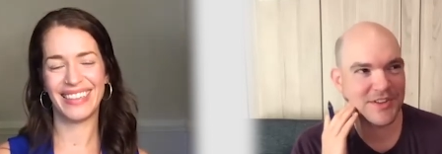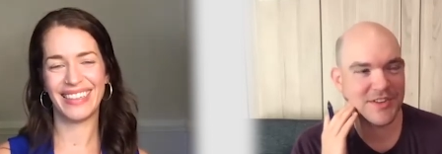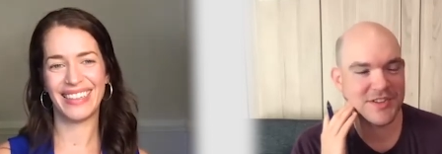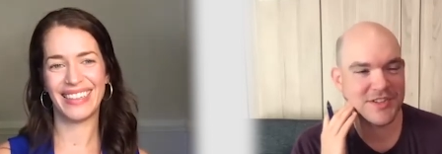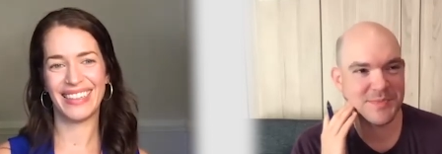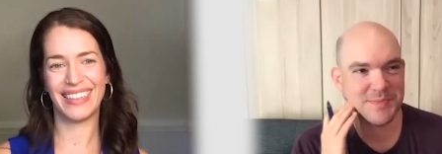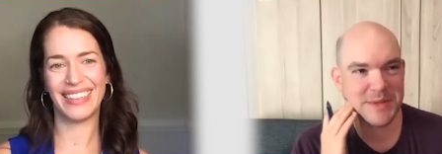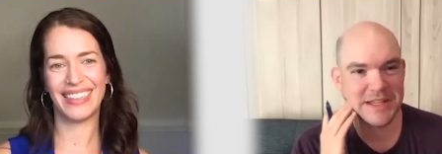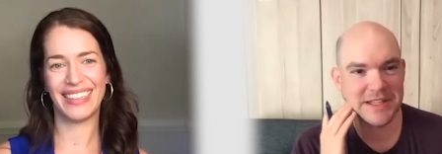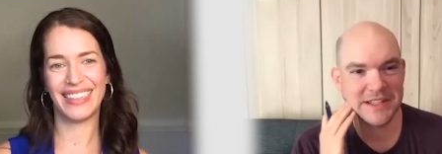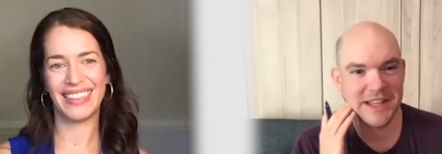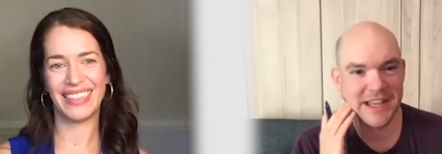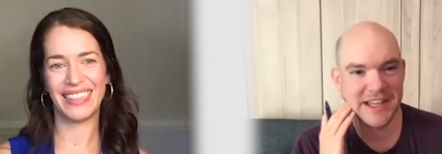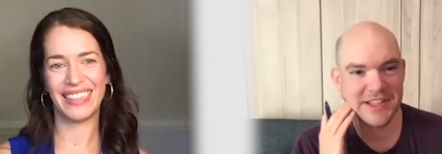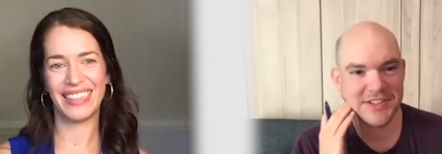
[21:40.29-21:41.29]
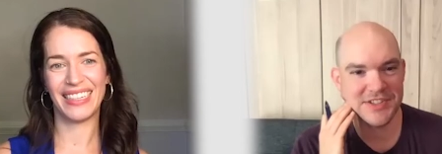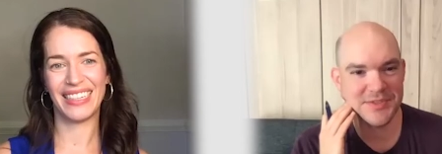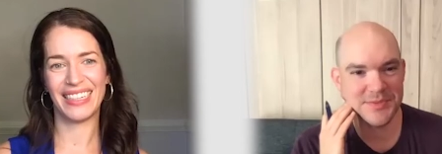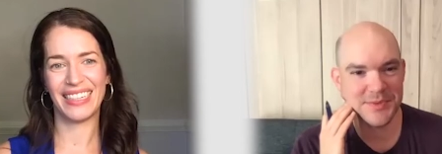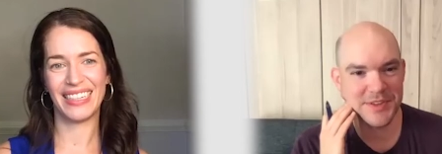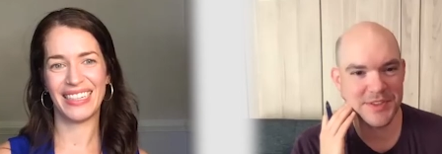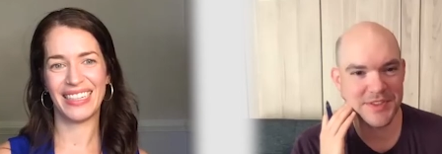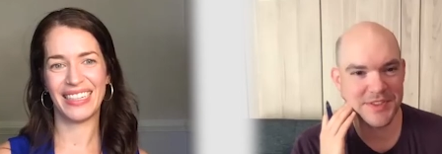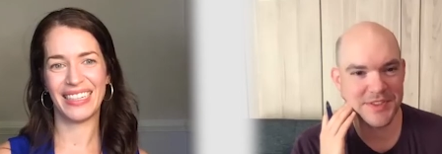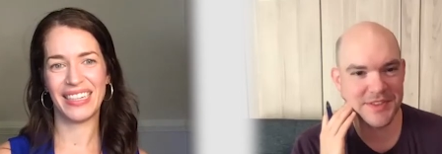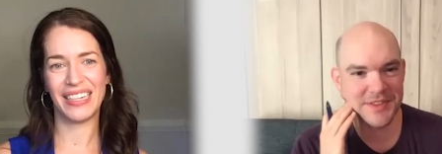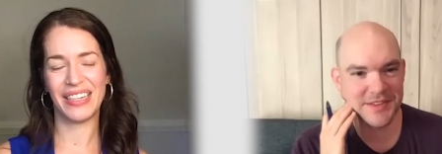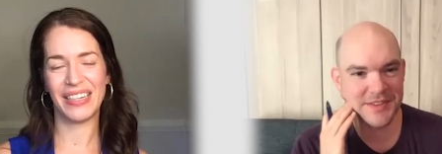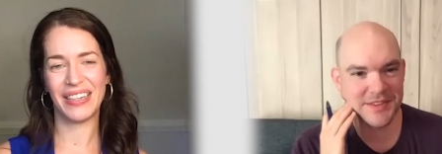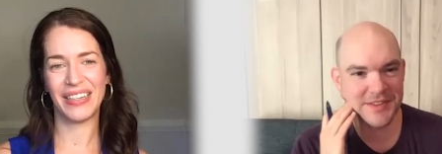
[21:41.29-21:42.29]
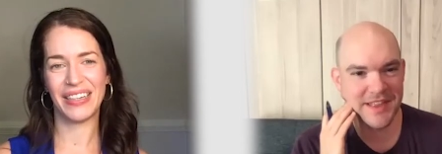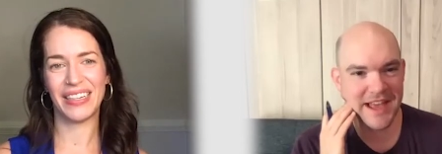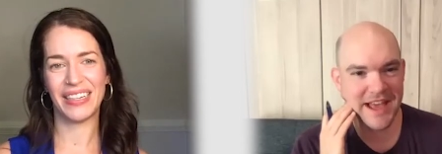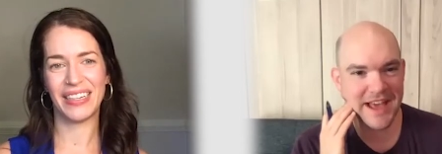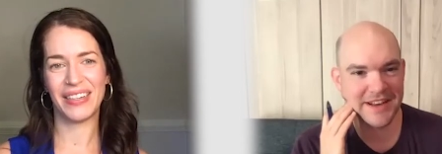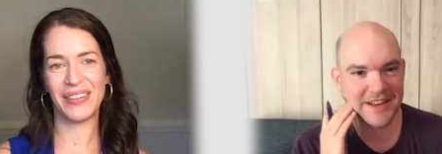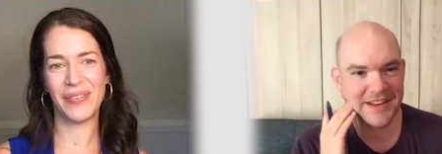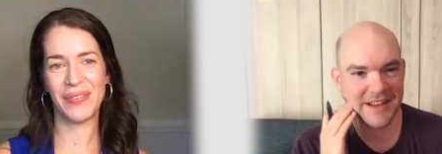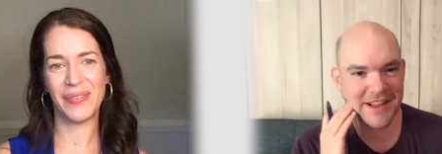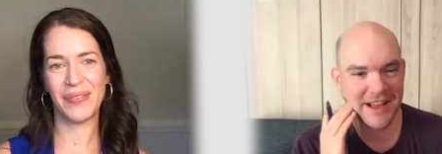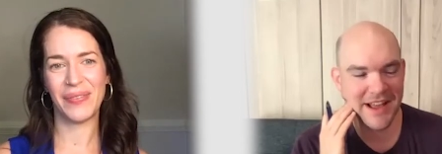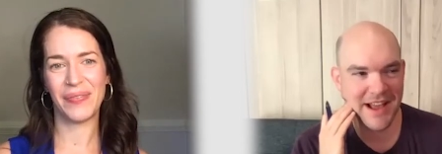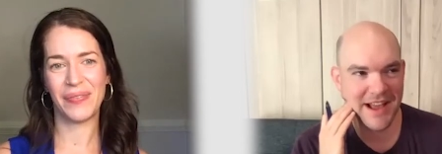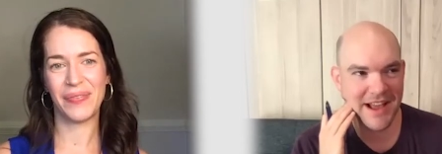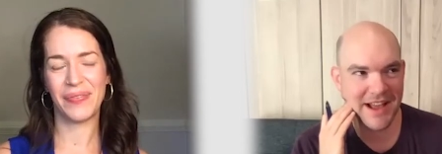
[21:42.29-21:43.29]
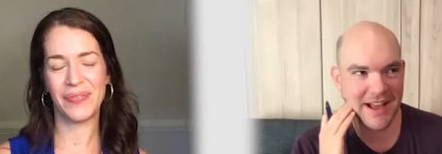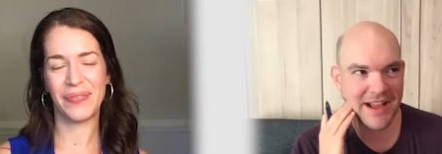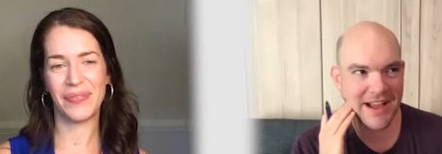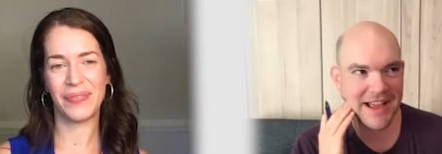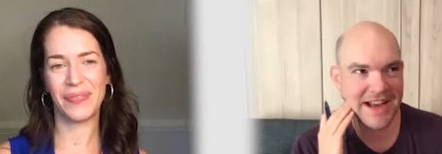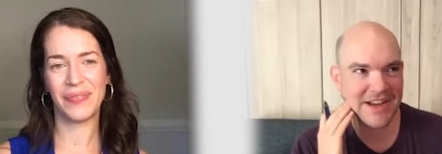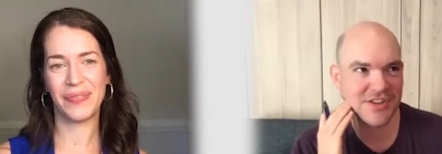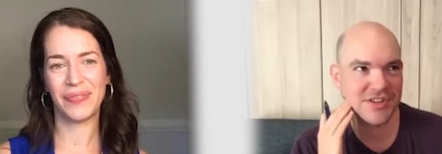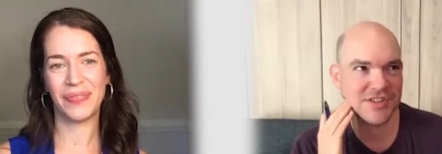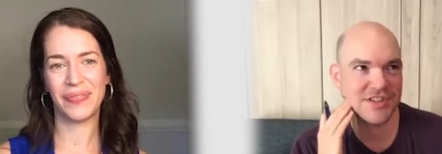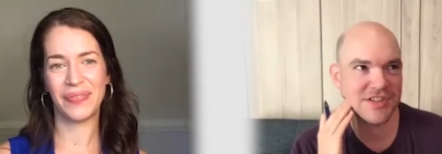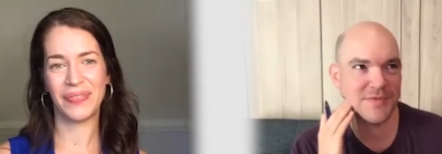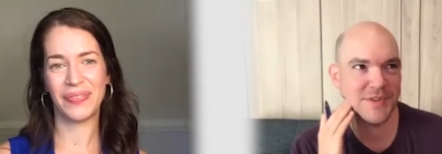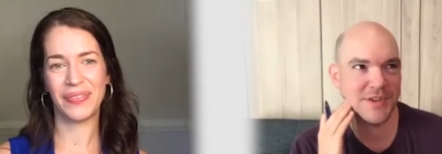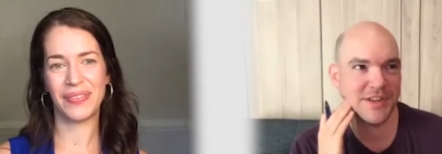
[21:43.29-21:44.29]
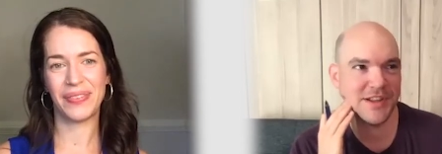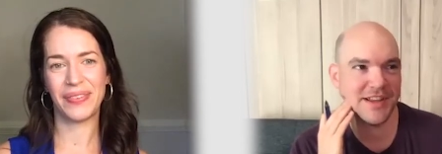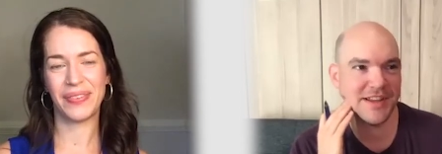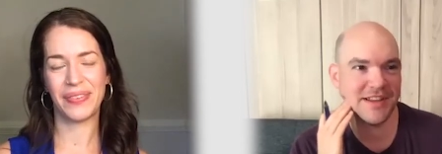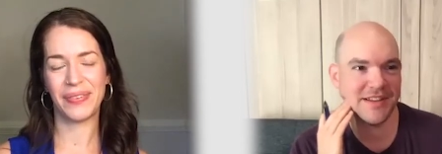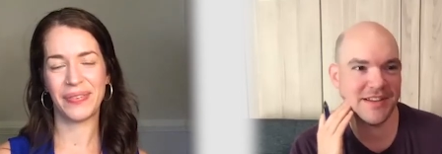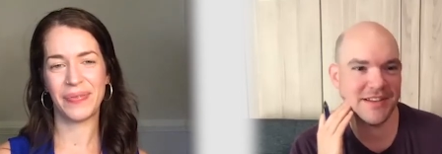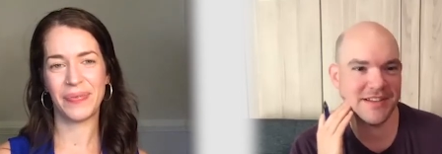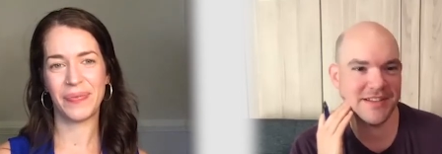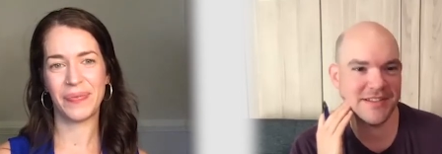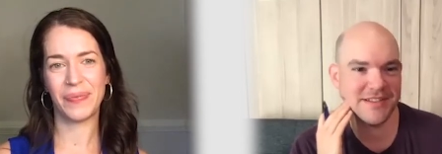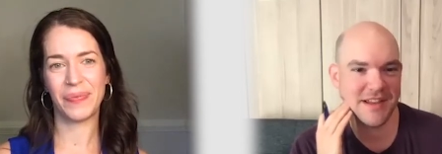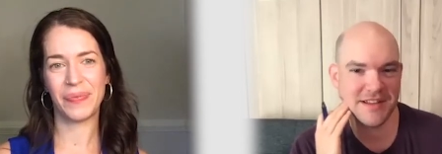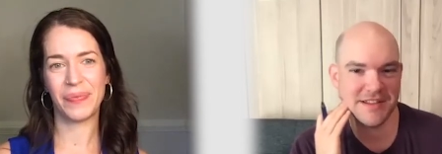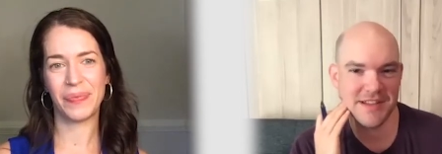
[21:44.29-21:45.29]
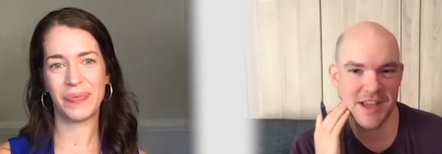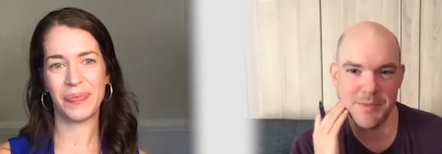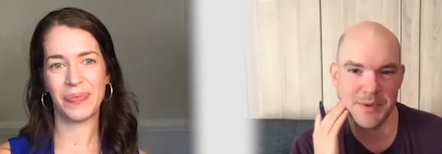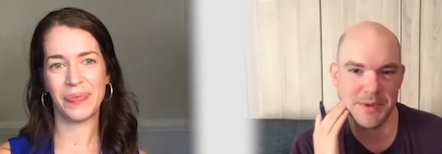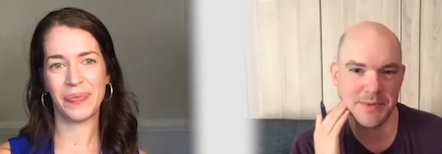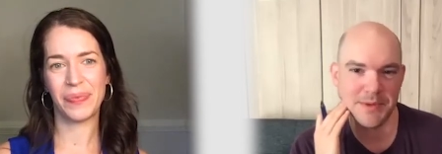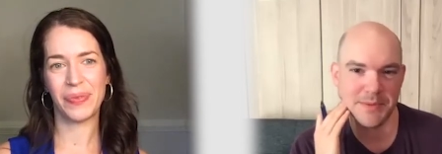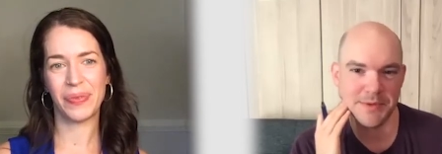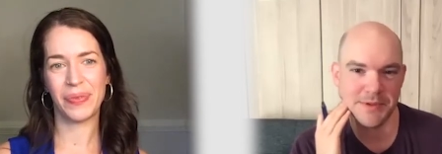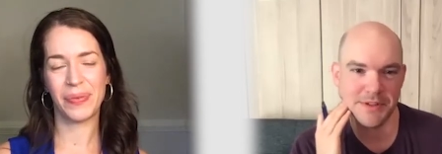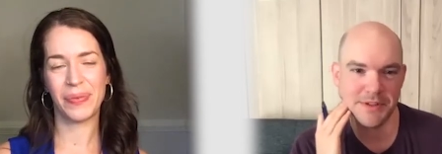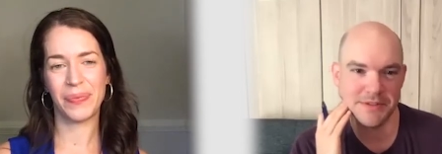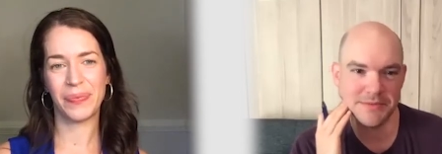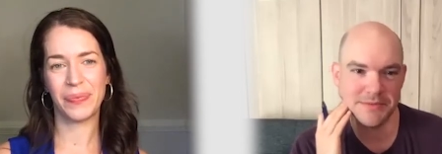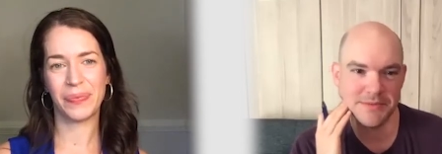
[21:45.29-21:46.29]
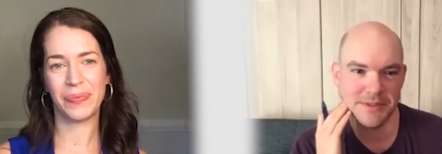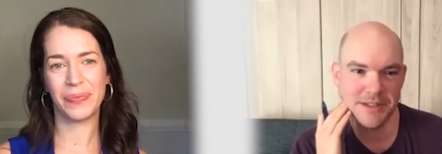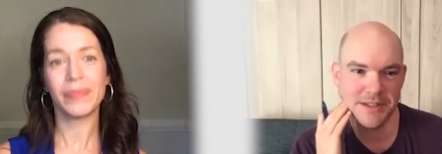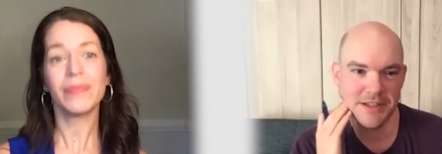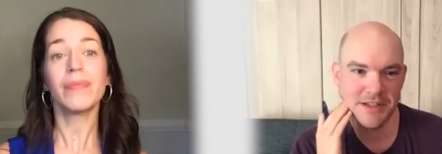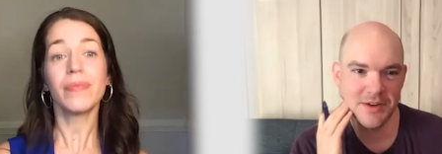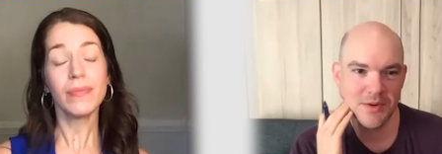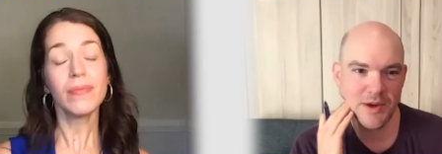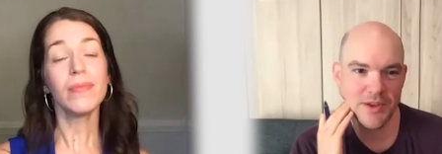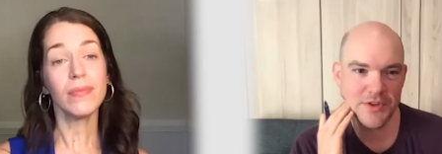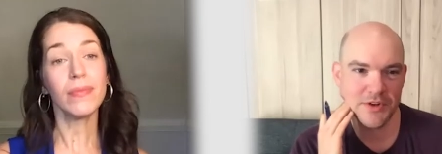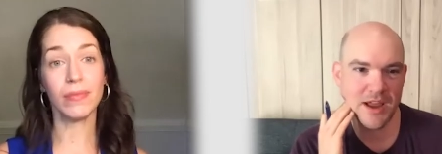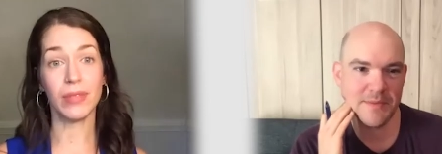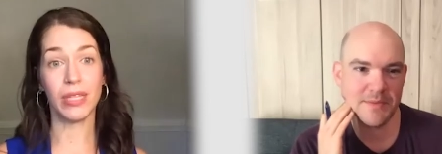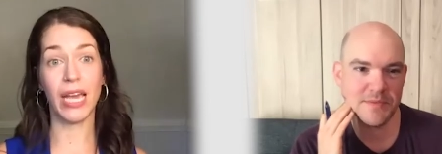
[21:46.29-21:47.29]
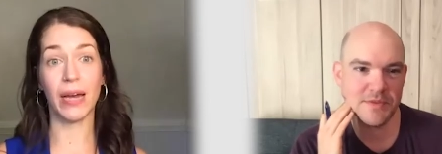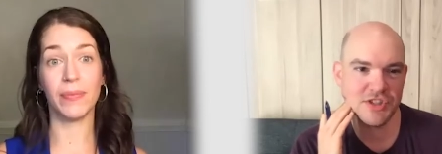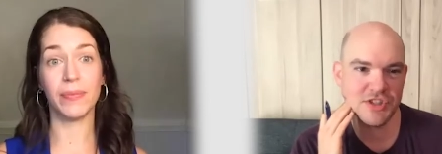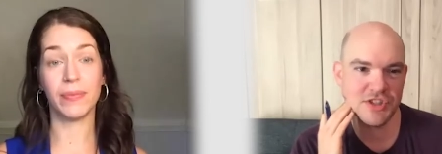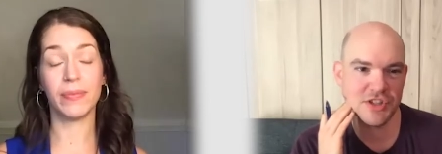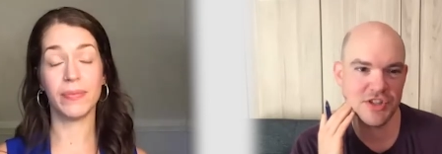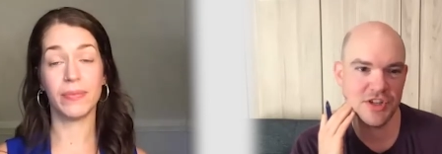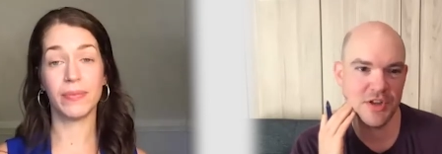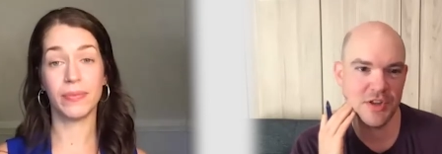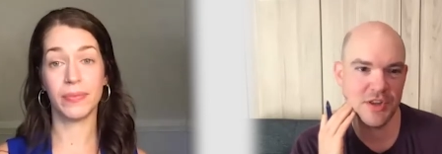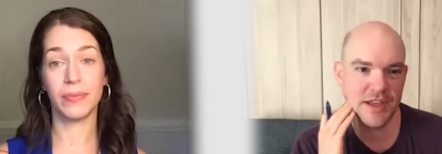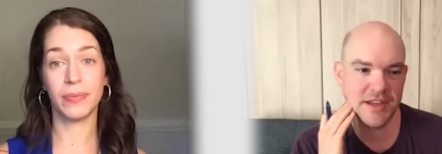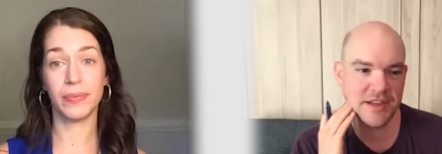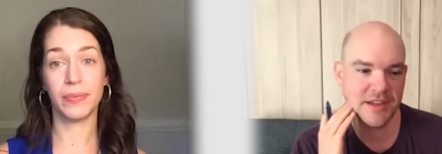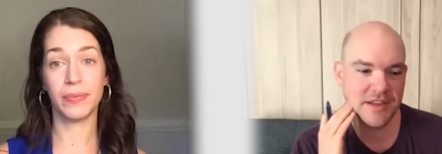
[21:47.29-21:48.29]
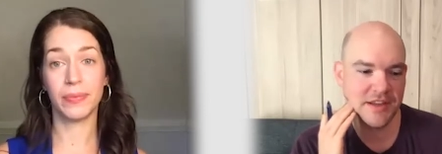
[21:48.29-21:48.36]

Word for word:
Speaker 1: to just be engaged with that, and I, I actually just feel like it's it's helping people. Whether I'm, sh- you know, like